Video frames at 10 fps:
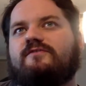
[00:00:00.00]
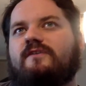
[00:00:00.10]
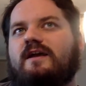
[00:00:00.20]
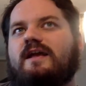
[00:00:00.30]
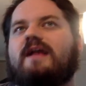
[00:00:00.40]

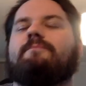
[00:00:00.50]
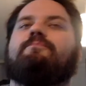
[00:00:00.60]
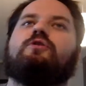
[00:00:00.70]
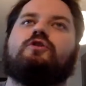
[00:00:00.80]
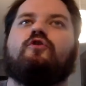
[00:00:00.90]
fight and
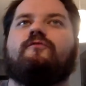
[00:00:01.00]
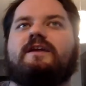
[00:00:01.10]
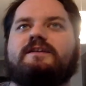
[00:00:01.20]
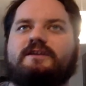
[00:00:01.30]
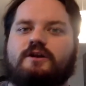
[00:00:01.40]
put
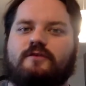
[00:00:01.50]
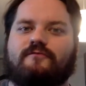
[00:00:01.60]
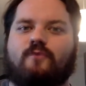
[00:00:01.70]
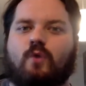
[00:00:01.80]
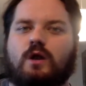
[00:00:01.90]
Luffy into Gear
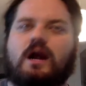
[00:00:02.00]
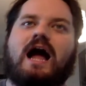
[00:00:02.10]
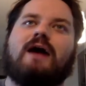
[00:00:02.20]
4,